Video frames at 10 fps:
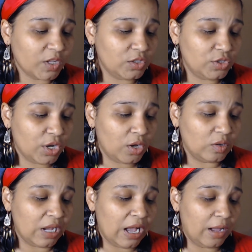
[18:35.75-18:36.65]
You
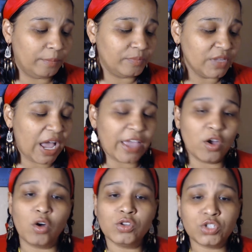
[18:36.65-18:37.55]
know, um, I
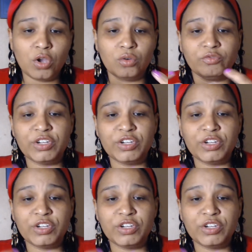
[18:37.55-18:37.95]
also